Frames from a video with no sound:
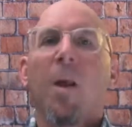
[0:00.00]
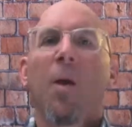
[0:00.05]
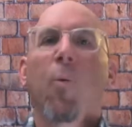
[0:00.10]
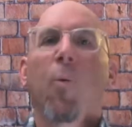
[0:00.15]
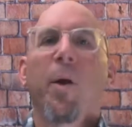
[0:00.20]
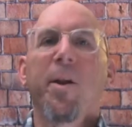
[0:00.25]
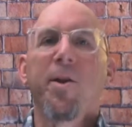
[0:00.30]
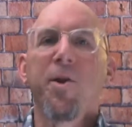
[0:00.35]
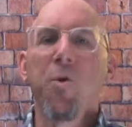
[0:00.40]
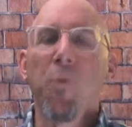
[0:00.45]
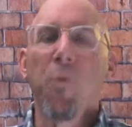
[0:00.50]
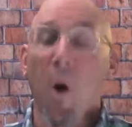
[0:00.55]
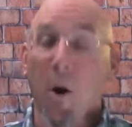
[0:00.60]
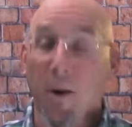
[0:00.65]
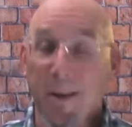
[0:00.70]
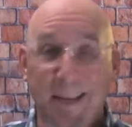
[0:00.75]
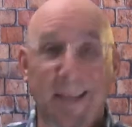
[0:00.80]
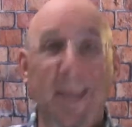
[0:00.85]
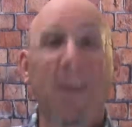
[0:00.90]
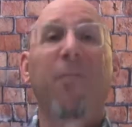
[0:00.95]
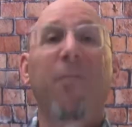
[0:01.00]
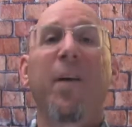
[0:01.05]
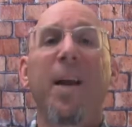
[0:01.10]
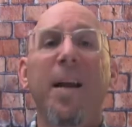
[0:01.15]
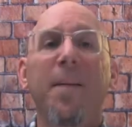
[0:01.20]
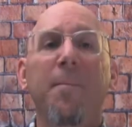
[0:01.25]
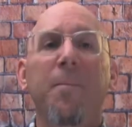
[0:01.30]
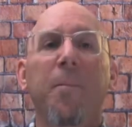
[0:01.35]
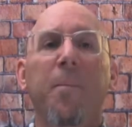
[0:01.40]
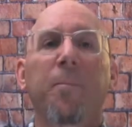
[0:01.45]
When you are
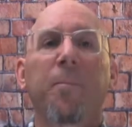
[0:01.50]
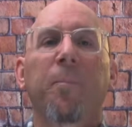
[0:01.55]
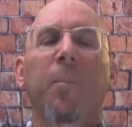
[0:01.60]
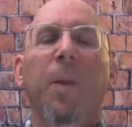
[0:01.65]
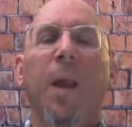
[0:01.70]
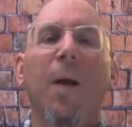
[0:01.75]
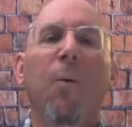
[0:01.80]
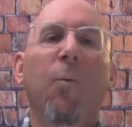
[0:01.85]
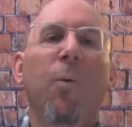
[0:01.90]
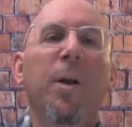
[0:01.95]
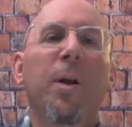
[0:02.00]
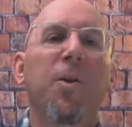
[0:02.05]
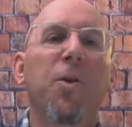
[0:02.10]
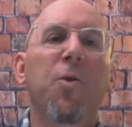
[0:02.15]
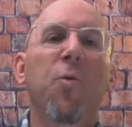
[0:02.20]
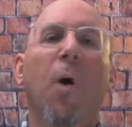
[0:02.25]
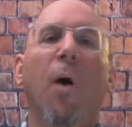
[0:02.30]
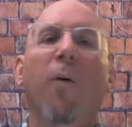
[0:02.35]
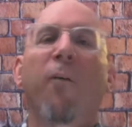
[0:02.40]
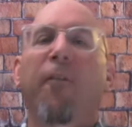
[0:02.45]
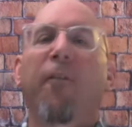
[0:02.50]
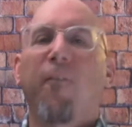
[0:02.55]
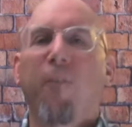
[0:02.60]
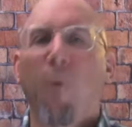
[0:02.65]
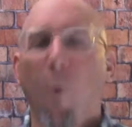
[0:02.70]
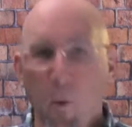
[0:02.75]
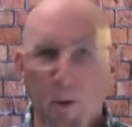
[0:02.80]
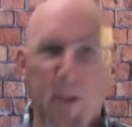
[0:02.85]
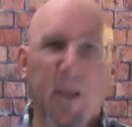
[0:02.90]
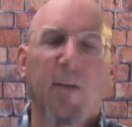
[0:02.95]
giving and when you are
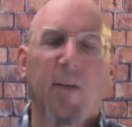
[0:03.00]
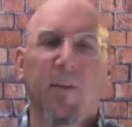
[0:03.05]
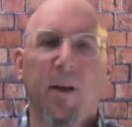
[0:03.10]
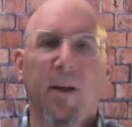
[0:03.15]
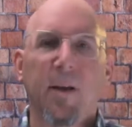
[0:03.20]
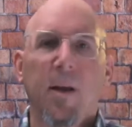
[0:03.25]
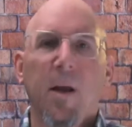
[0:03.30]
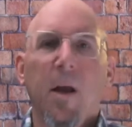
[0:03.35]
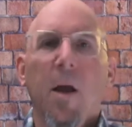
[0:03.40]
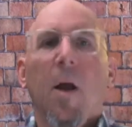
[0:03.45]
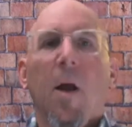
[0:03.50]
forgiving.